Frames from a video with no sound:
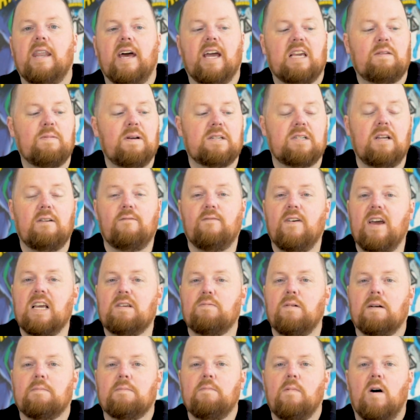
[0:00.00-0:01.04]
like especially
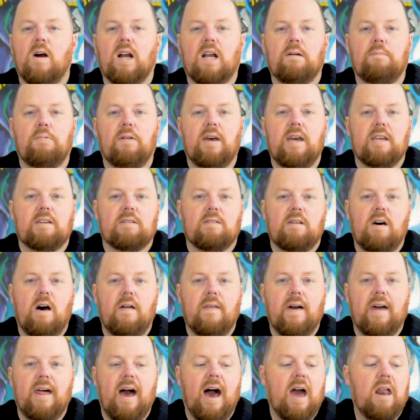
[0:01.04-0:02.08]
Facebook Marketplace and all
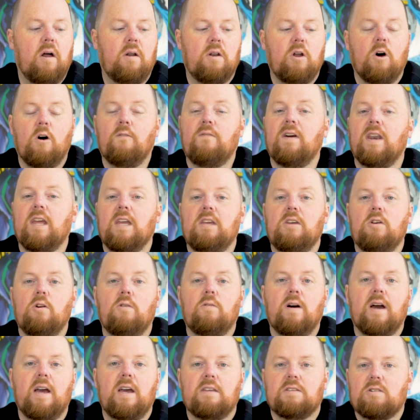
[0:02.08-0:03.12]
that, I don't know if any
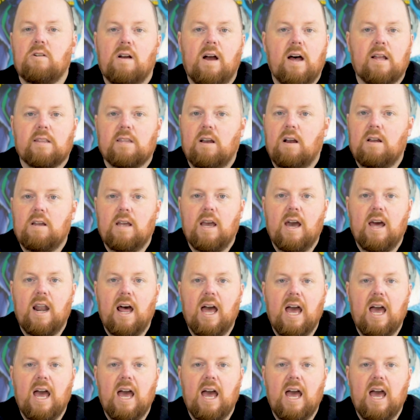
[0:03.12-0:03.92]
UAs are out there yet.